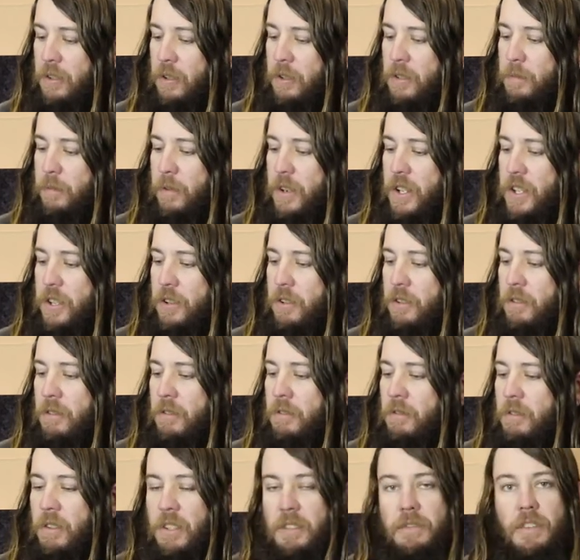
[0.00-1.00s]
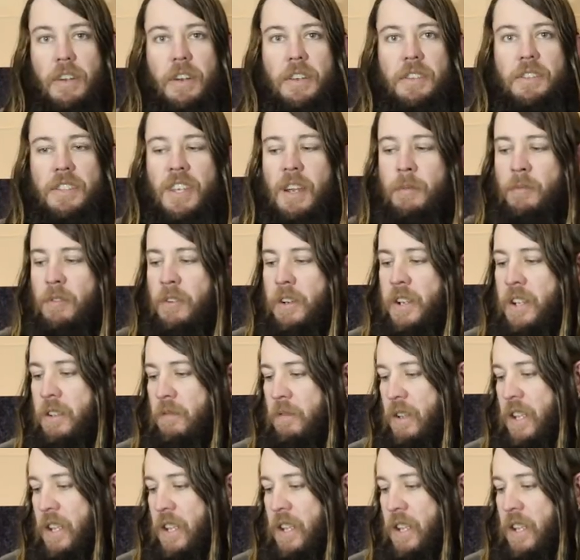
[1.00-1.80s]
looks pretty cool, looks very summery,